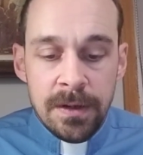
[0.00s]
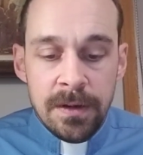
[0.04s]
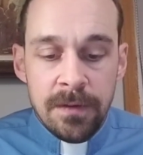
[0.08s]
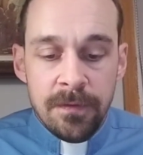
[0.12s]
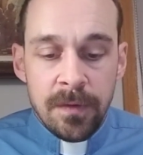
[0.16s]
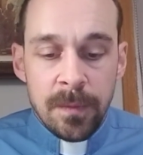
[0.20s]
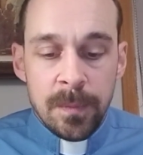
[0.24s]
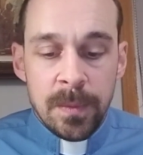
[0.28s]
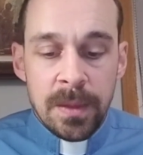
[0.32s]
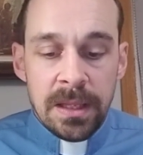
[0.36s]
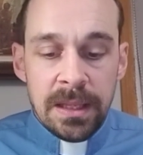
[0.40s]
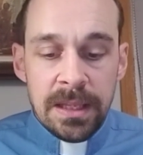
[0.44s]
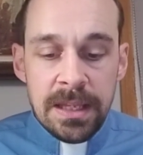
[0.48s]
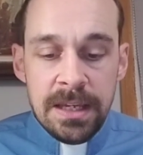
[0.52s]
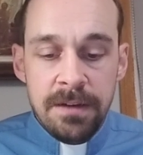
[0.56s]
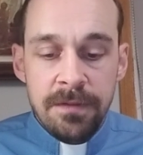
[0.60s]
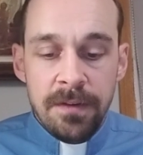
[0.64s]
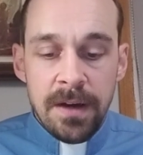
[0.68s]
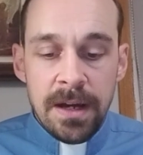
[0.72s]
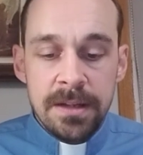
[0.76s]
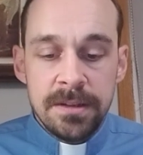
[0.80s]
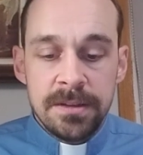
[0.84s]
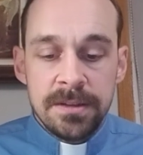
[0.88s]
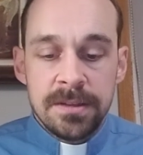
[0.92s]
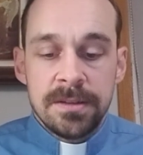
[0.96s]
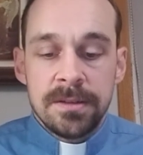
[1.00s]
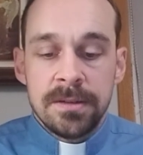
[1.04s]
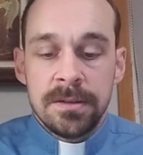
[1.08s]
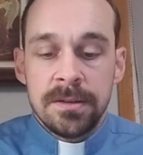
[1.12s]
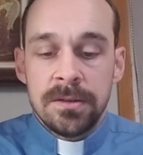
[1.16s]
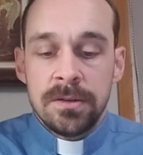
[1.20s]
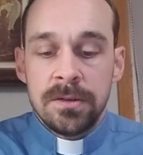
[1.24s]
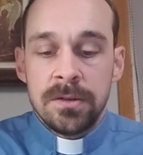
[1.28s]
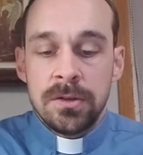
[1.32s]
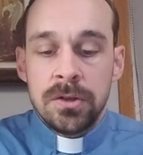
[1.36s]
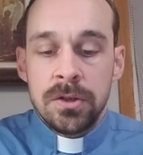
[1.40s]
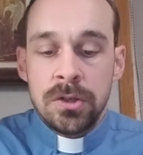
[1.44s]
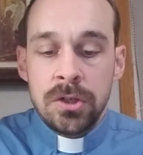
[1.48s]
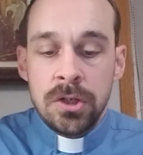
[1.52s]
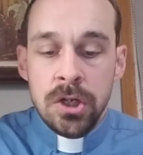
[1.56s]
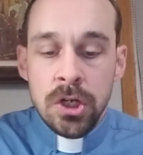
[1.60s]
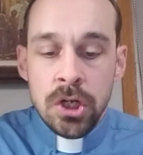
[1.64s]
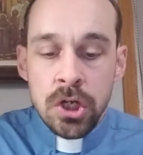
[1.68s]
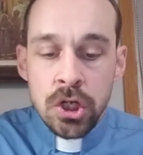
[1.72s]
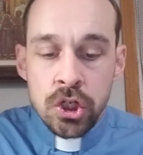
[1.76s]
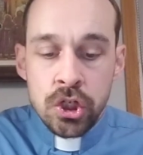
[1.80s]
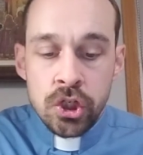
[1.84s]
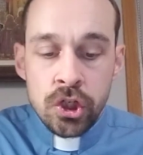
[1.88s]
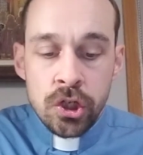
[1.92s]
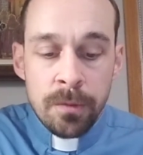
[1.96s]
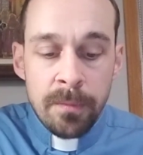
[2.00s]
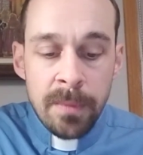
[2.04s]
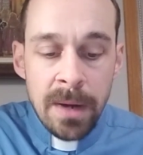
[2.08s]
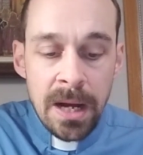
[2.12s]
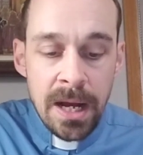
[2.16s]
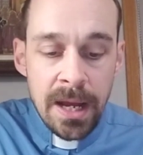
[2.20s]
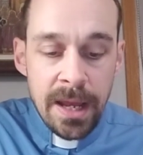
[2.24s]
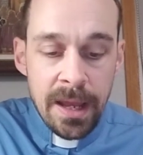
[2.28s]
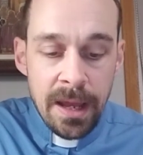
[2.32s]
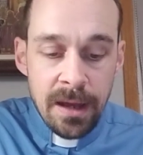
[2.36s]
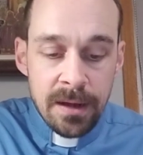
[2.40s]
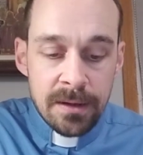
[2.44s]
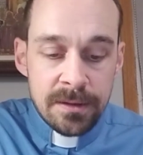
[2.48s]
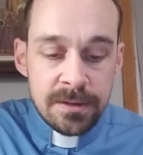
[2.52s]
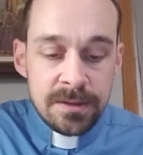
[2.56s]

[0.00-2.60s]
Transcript: From the Levites, Shemaiah,